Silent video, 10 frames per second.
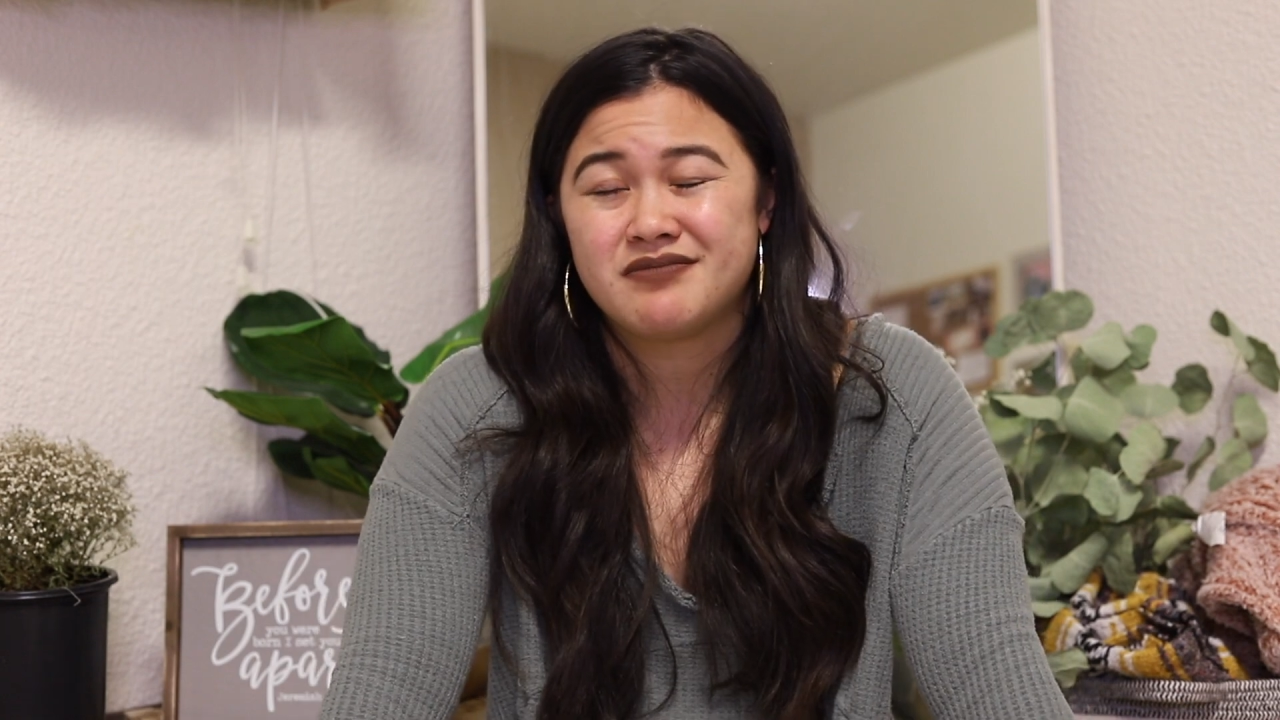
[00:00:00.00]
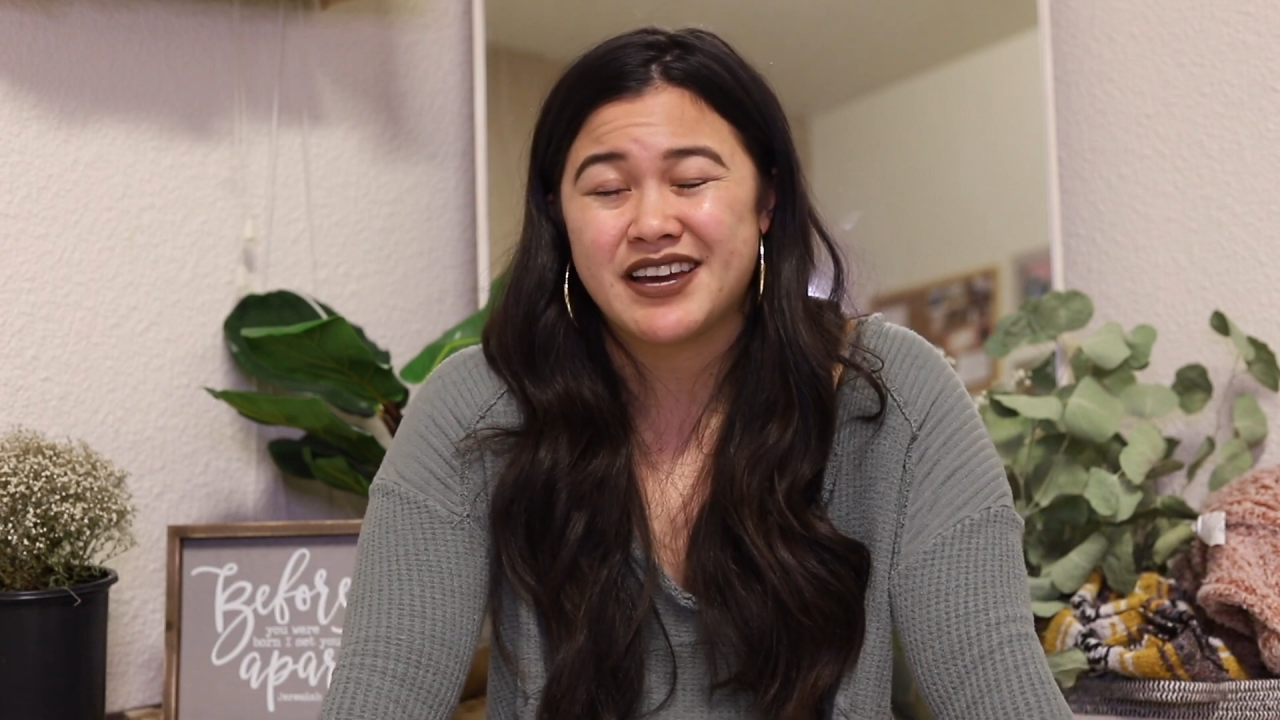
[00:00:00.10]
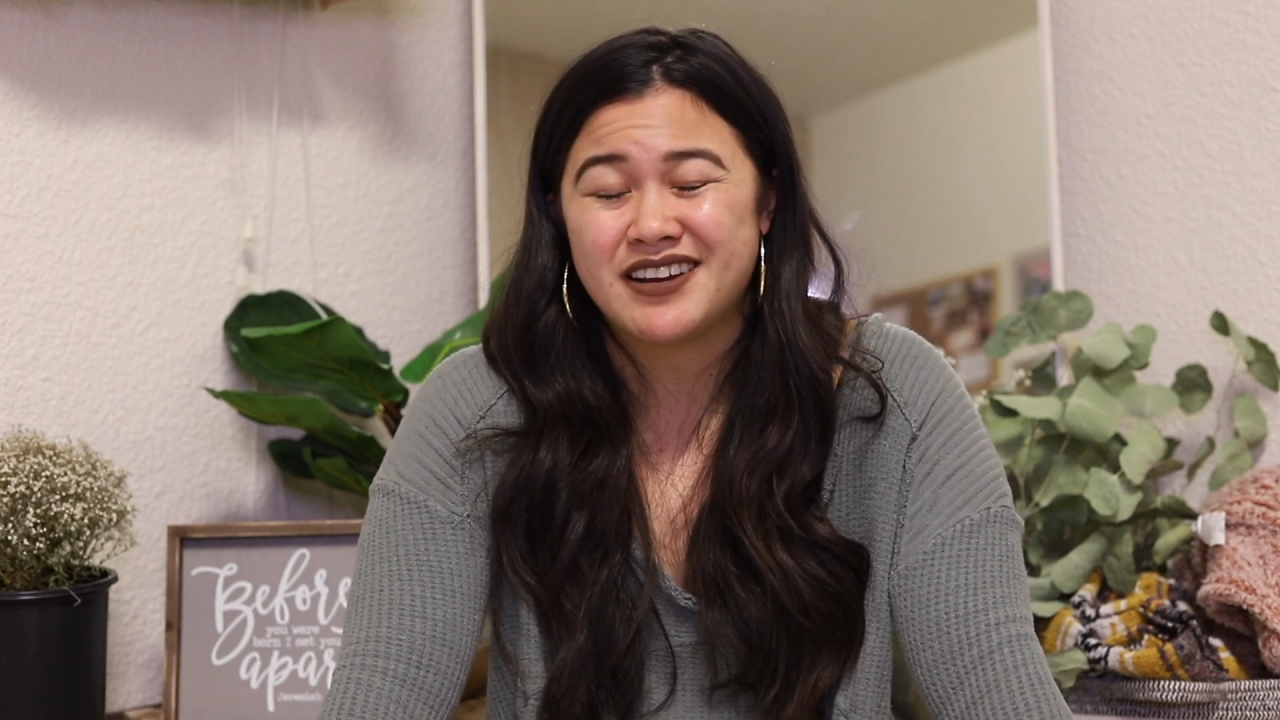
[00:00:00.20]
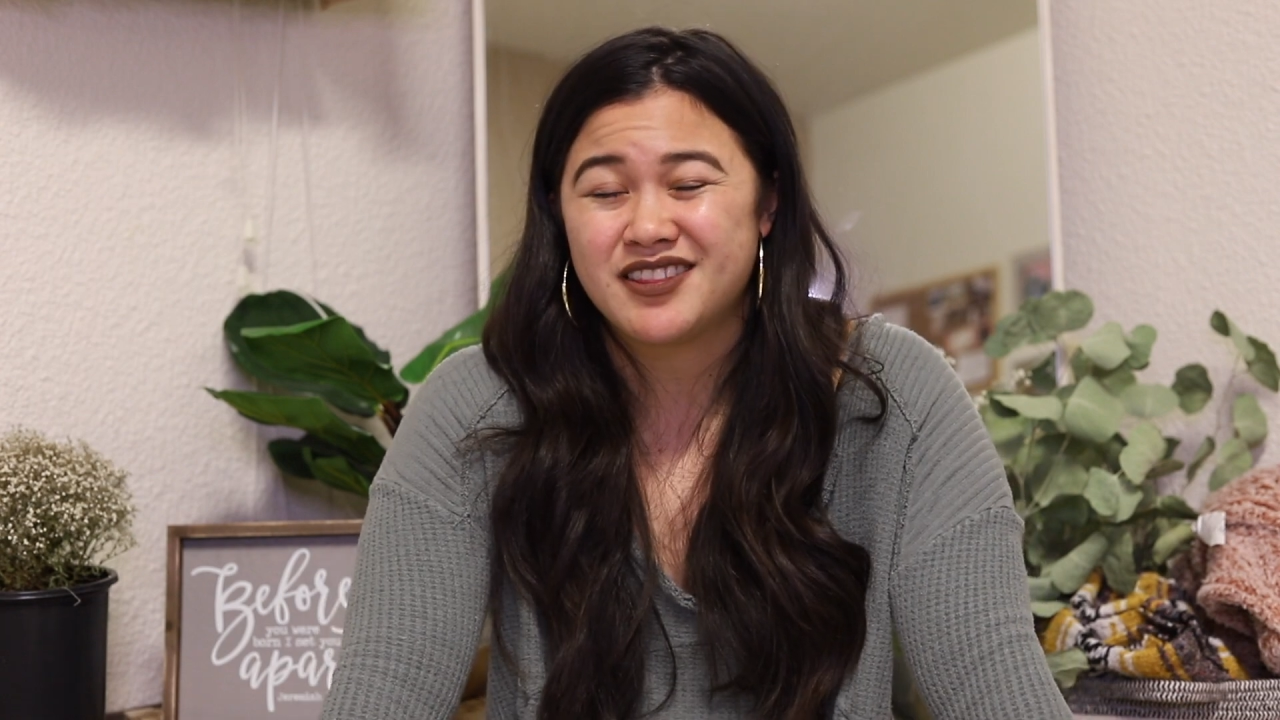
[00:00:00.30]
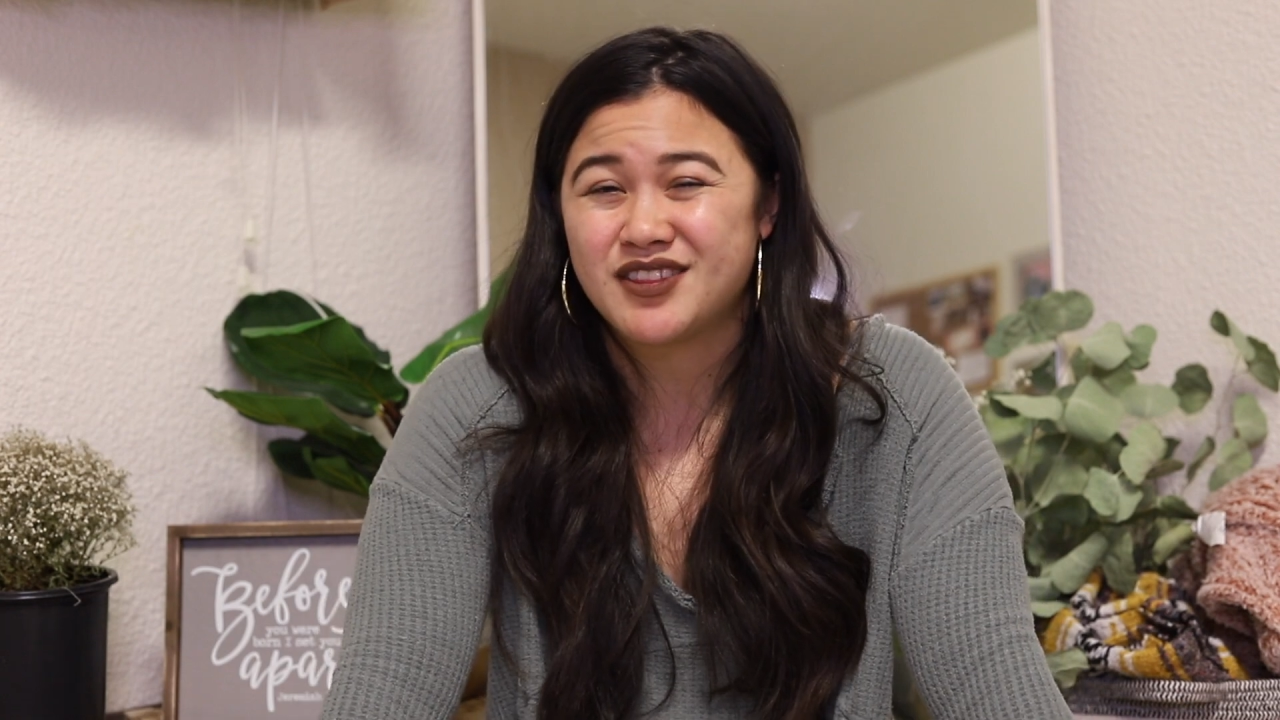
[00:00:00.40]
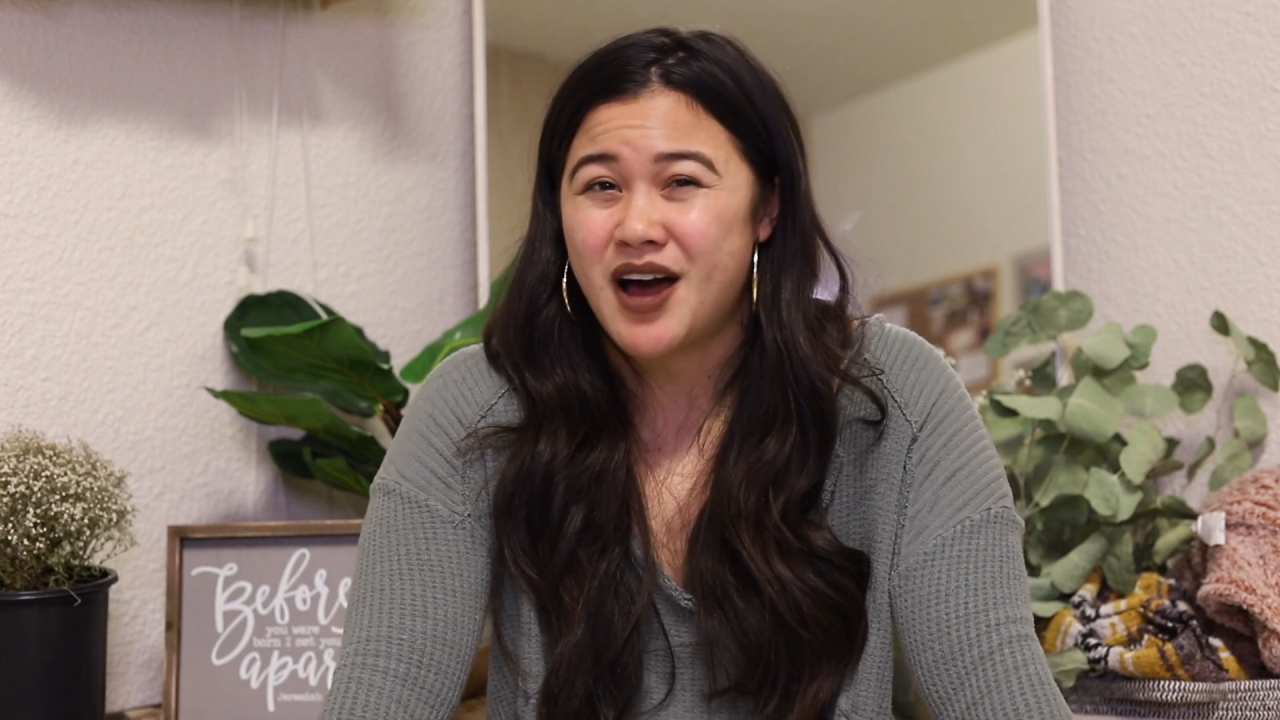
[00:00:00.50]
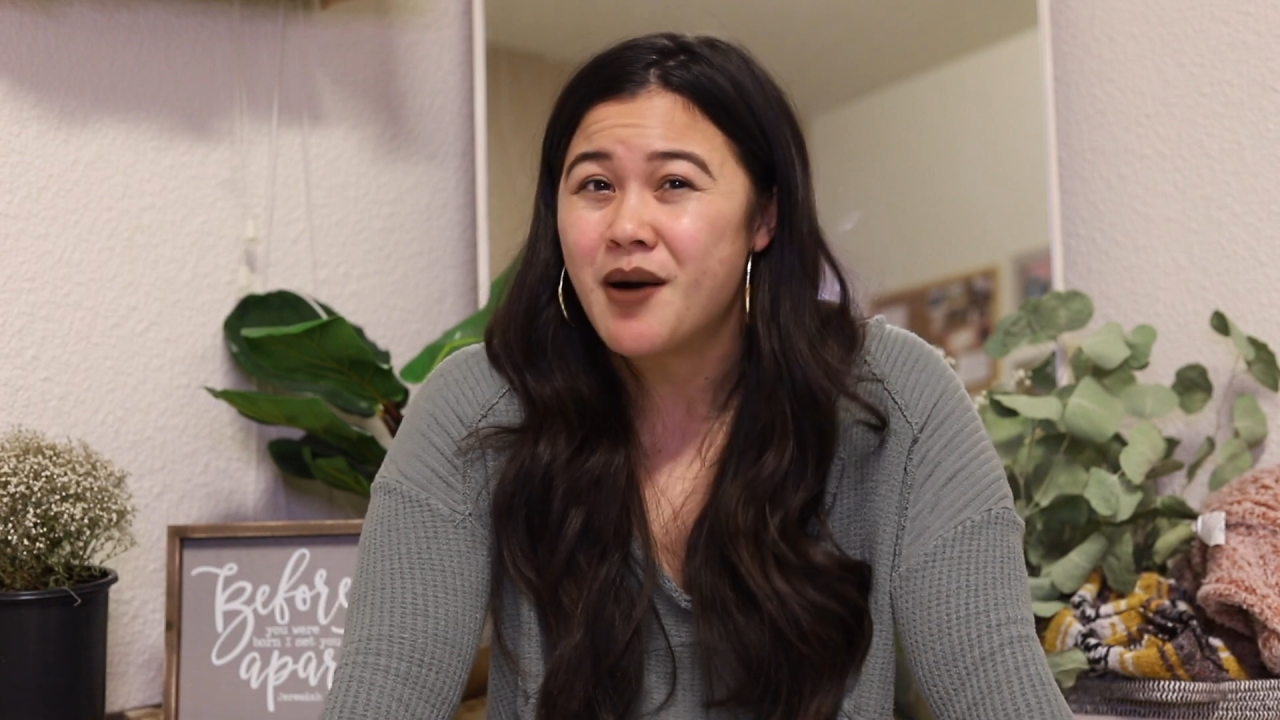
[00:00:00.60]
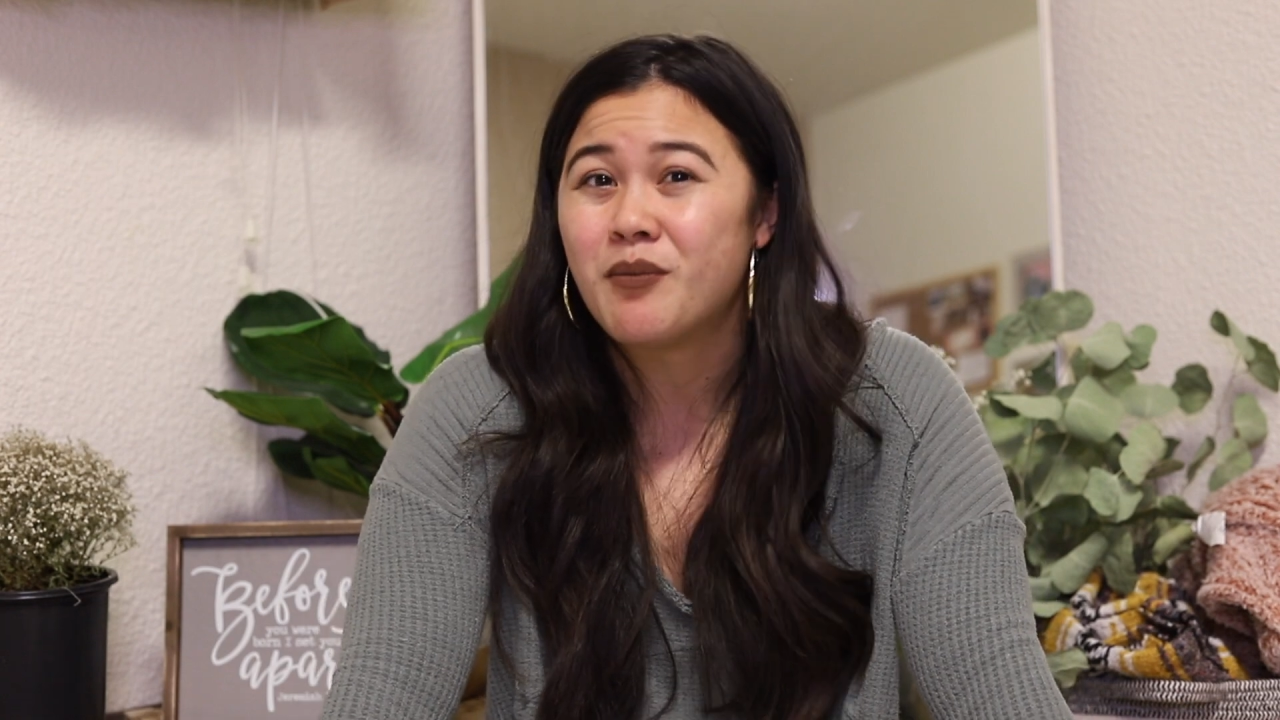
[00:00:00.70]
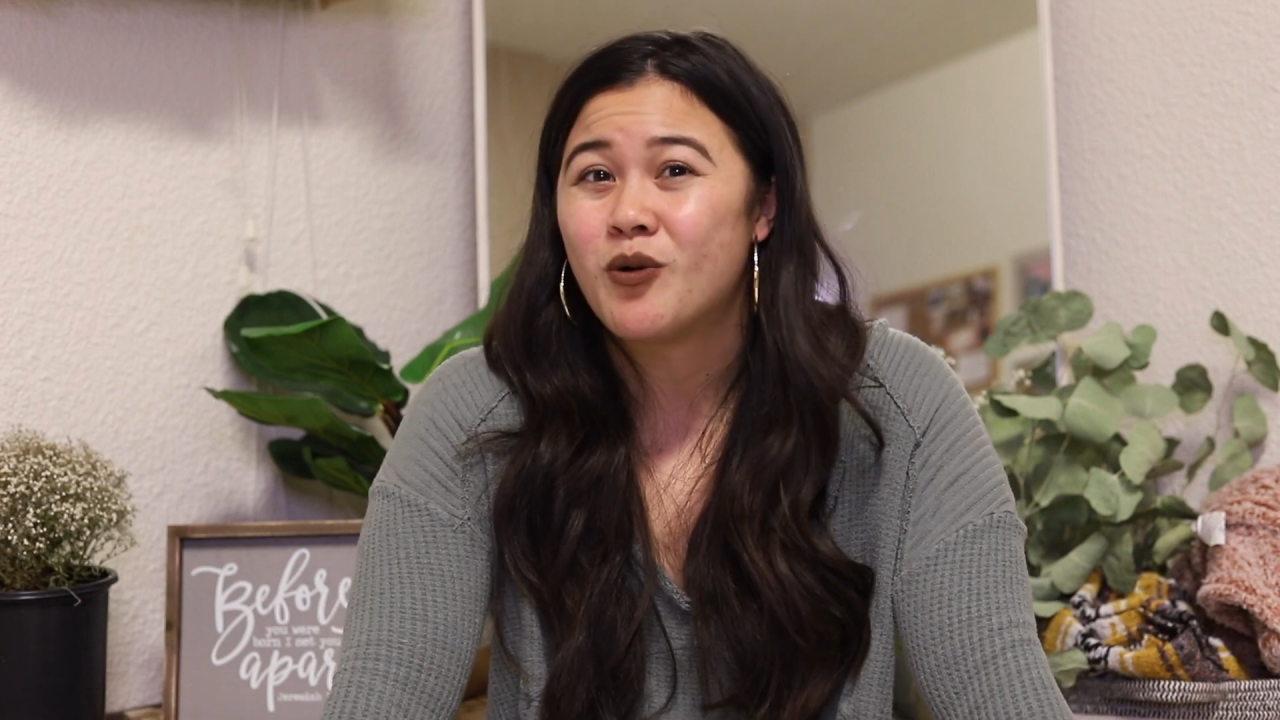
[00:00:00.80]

get a lot